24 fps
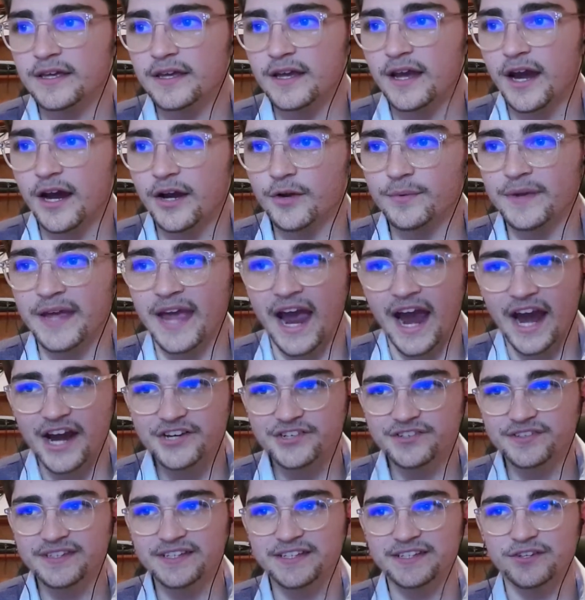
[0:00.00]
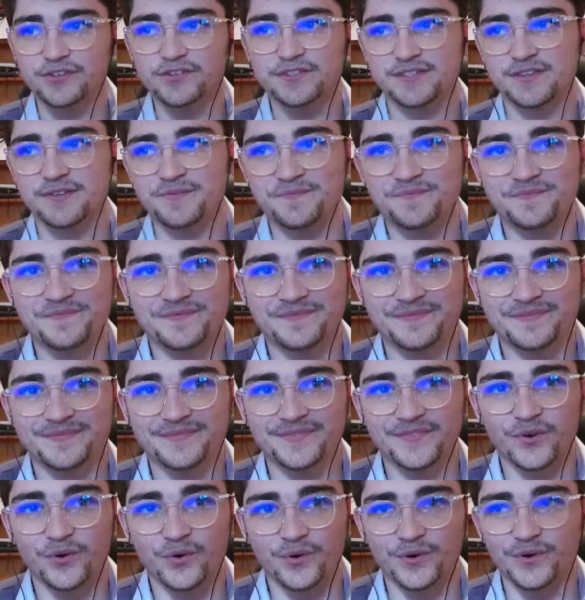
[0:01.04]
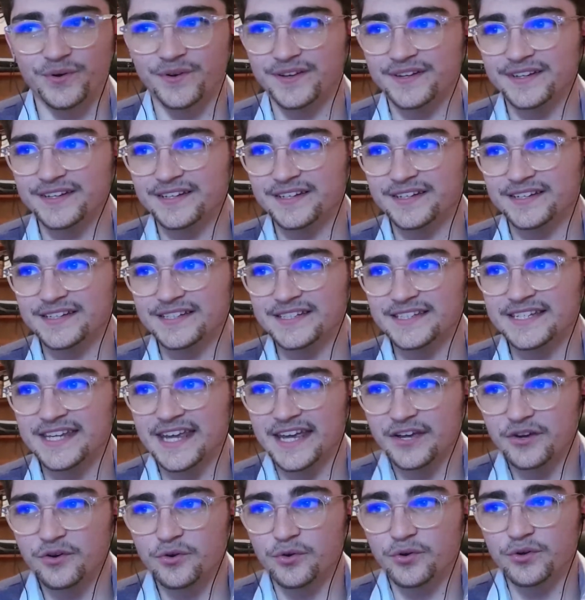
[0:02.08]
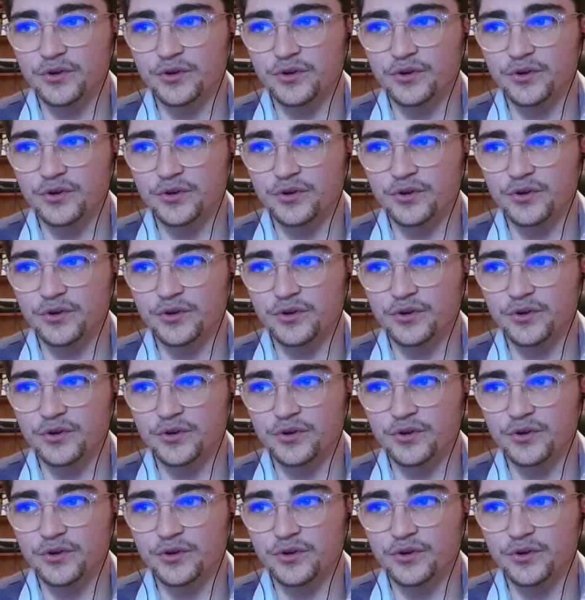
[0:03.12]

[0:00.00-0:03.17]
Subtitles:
how do we actually use them or take good